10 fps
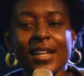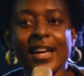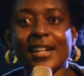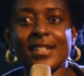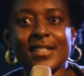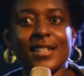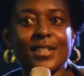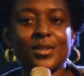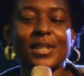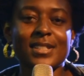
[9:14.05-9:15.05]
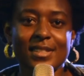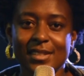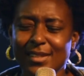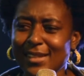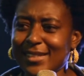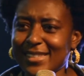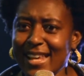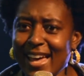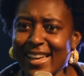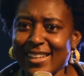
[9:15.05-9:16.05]
And it's
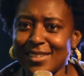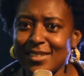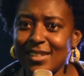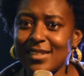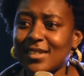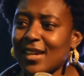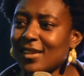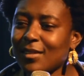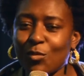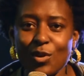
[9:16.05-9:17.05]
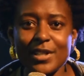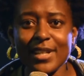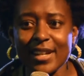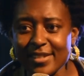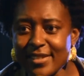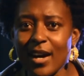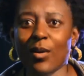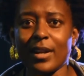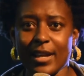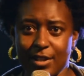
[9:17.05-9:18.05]
sad. Water is
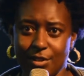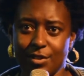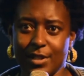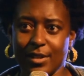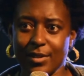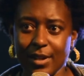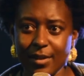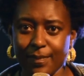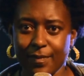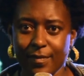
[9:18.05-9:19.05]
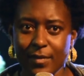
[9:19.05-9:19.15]
now a luxury, okay?